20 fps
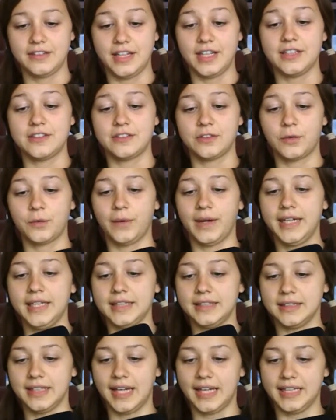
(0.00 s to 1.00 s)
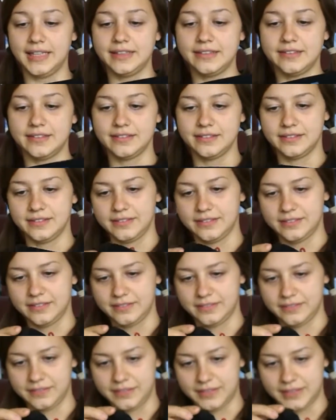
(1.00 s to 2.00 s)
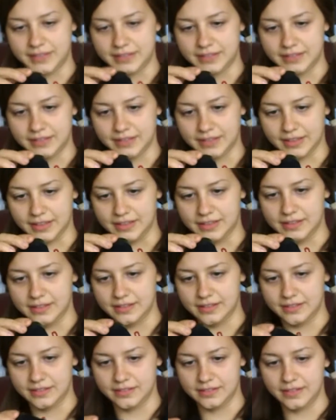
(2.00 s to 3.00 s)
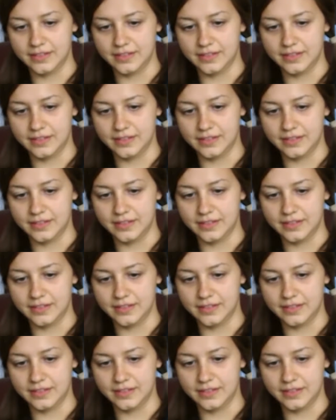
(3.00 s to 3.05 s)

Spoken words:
It's quite light, which is nice.